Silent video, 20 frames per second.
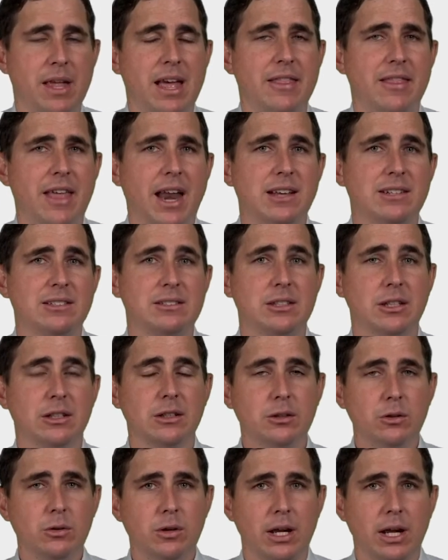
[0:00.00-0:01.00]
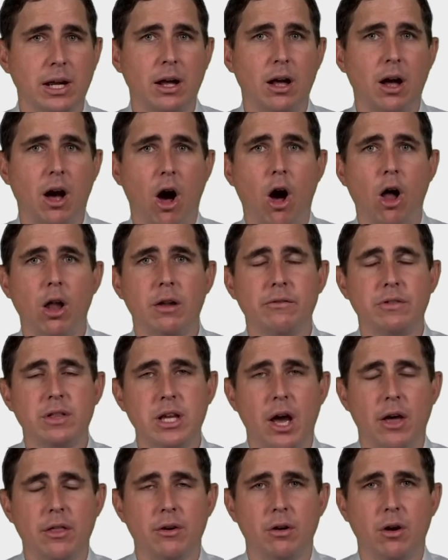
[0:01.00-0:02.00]
that is diluting all of the
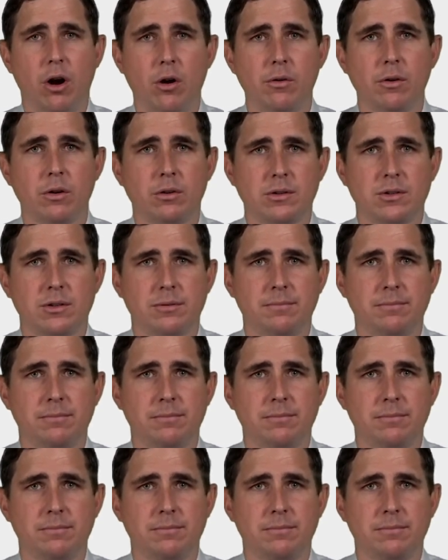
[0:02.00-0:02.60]
other owners.